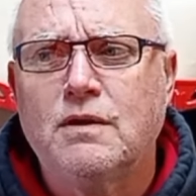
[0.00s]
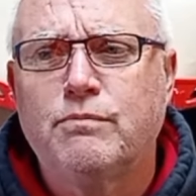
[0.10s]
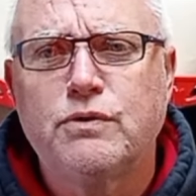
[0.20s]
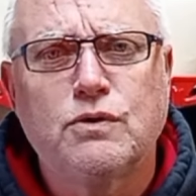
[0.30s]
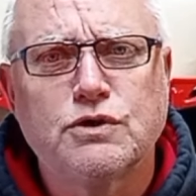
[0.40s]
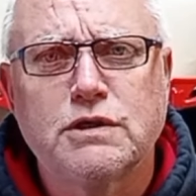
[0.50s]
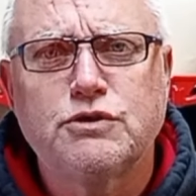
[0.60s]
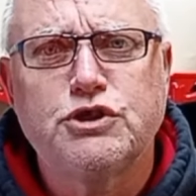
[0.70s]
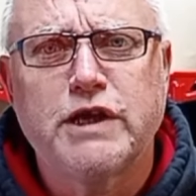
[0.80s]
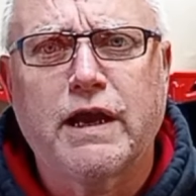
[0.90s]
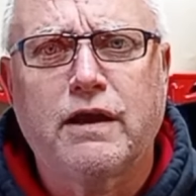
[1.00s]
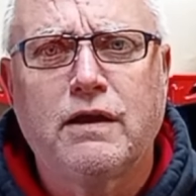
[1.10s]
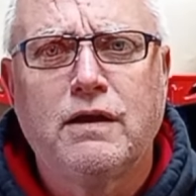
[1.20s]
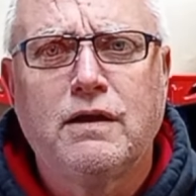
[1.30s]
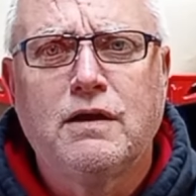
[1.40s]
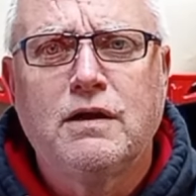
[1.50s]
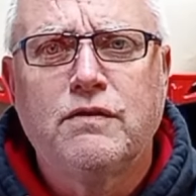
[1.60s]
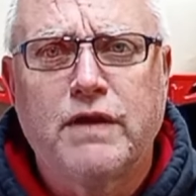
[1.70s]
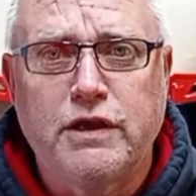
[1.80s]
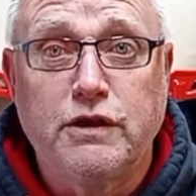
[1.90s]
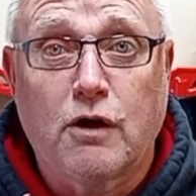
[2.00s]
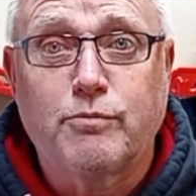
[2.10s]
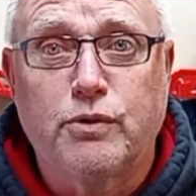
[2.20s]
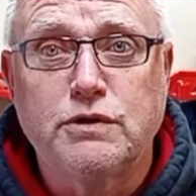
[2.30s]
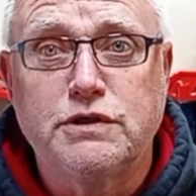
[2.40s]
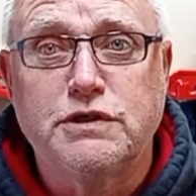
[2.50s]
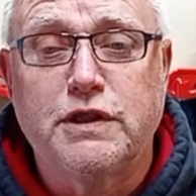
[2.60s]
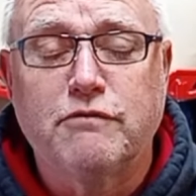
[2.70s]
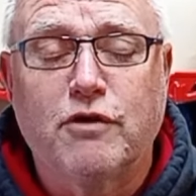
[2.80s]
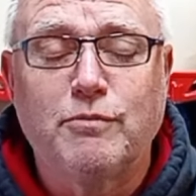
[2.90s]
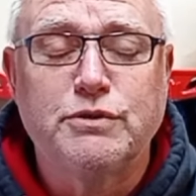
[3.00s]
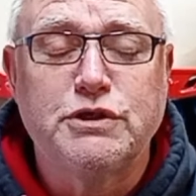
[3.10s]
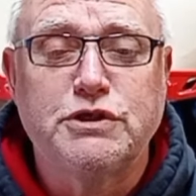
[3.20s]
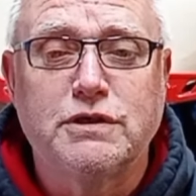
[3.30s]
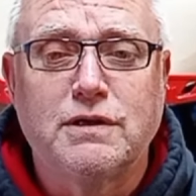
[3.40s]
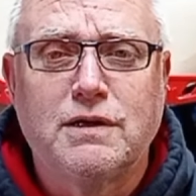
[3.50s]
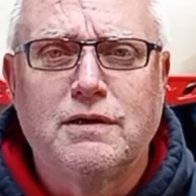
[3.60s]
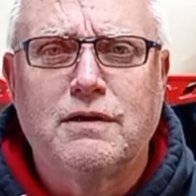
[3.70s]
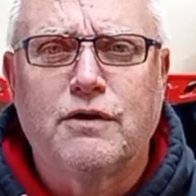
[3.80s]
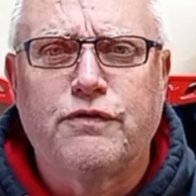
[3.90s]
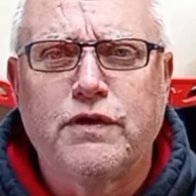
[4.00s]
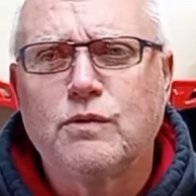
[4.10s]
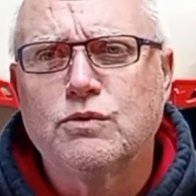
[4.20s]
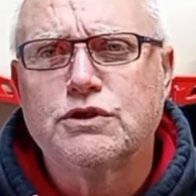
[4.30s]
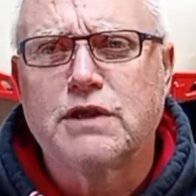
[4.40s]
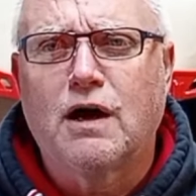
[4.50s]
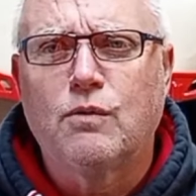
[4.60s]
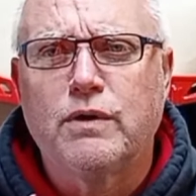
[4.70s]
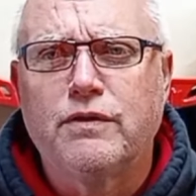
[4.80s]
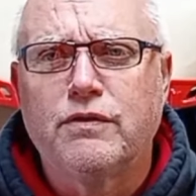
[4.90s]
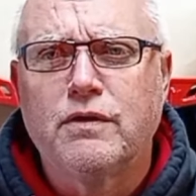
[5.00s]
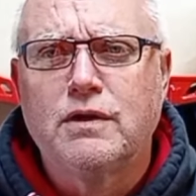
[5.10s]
but also to check that your nock point is in the right position. I think we'll start with